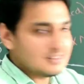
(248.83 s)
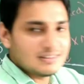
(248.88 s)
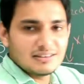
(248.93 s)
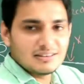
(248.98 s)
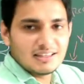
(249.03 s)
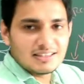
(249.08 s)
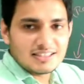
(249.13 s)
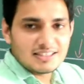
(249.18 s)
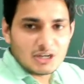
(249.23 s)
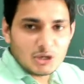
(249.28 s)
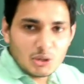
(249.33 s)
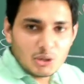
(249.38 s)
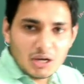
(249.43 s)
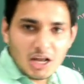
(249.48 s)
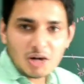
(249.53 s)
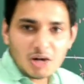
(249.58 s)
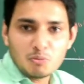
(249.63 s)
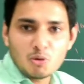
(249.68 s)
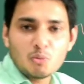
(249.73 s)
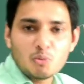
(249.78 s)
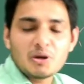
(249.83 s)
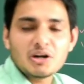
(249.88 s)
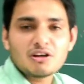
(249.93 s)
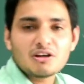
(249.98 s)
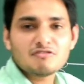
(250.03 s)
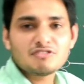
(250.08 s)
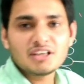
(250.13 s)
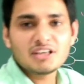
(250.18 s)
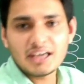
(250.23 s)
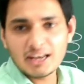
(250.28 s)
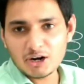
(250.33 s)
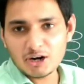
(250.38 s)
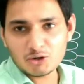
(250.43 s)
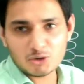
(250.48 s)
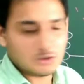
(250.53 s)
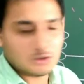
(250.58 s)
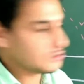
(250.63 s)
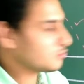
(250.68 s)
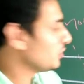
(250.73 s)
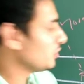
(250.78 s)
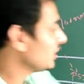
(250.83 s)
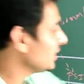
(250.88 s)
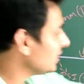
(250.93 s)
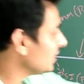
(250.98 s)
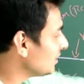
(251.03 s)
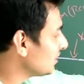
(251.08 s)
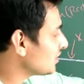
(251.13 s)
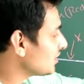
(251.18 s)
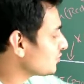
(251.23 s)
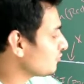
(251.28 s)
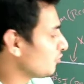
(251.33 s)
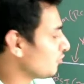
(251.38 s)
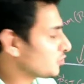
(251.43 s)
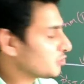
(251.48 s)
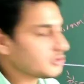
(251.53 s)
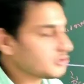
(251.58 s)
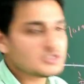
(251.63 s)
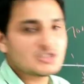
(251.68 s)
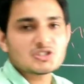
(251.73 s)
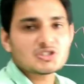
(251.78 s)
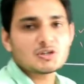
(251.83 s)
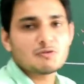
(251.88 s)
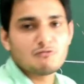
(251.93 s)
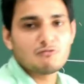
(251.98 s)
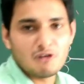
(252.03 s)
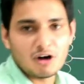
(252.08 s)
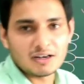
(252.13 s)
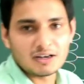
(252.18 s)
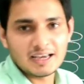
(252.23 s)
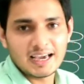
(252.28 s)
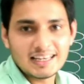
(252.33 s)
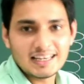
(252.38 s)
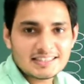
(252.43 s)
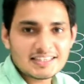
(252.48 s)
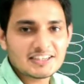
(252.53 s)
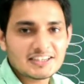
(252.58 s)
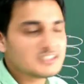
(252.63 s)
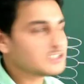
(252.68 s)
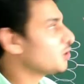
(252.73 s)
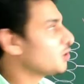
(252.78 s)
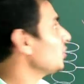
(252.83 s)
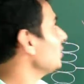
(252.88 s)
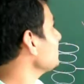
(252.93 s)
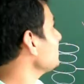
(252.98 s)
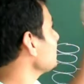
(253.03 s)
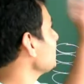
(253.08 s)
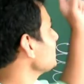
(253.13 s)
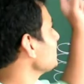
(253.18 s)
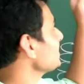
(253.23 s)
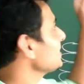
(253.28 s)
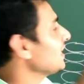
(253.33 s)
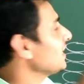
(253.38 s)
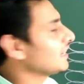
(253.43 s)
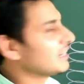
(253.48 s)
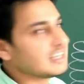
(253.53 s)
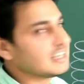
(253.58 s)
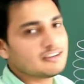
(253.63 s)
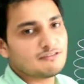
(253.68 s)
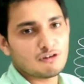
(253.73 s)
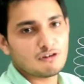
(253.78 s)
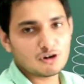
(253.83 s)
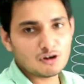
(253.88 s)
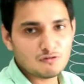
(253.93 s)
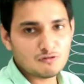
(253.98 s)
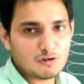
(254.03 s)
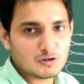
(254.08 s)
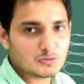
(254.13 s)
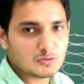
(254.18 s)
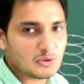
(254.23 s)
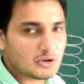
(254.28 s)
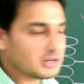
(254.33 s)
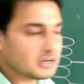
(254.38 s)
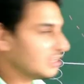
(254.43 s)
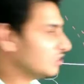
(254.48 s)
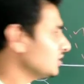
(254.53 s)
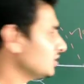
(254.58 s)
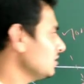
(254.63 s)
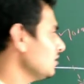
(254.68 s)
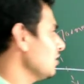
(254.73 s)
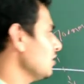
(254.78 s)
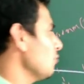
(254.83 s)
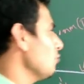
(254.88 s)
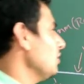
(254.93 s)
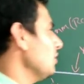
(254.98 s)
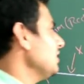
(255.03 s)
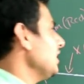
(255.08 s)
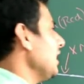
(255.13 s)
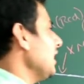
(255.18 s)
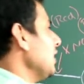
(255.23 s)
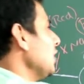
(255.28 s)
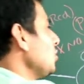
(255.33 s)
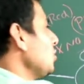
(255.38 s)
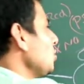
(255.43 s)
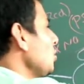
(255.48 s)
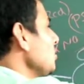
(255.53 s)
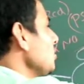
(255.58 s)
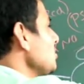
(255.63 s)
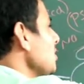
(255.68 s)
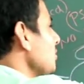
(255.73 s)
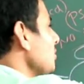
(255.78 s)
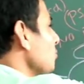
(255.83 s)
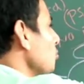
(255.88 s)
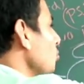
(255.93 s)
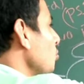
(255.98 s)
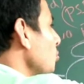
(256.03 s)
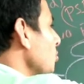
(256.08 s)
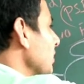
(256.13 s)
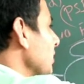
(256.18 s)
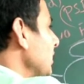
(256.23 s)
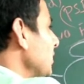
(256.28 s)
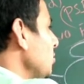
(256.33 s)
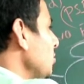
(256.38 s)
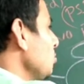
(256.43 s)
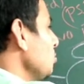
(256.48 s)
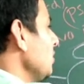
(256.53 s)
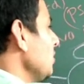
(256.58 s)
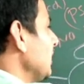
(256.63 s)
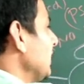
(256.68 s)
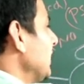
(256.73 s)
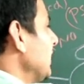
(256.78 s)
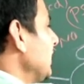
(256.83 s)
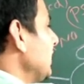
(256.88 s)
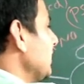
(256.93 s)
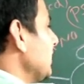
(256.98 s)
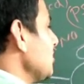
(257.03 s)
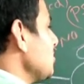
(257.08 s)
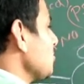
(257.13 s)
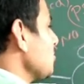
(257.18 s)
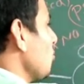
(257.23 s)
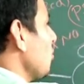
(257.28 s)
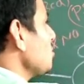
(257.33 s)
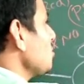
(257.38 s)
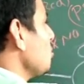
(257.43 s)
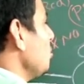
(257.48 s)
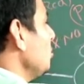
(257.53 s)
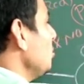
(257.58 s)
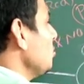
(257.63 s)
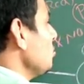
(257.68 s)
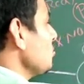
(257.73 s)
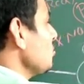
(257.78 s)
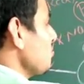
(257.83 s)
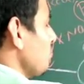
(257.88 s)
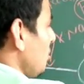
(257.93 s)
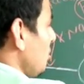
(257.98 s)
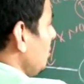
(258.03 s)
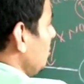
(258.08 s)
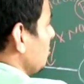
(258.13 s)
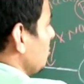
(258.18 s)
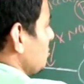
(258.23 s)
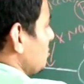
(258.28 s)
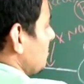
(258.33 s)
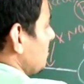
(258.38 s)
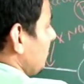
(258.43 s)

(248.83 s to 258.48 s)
the circular movement of the electrons within this photosystem 1. Hence it is called as cyclic photophosphorylation. When the electrons are moved into the ETS, what's going to produce?